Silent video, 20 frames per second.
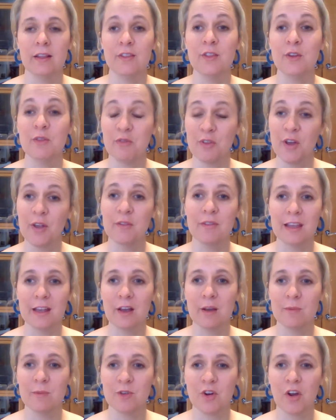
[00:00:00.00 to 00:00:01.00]
The first
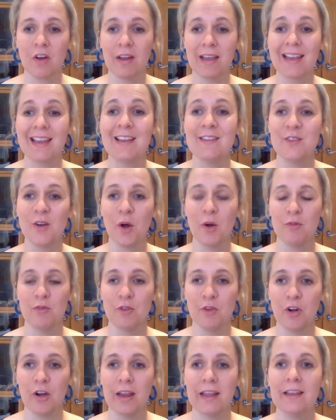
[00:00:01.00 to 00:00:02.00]
thing I'm trying is
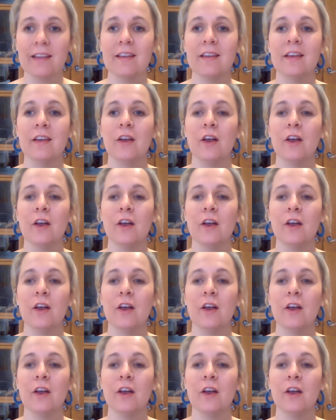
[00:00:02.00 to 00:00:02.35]
offering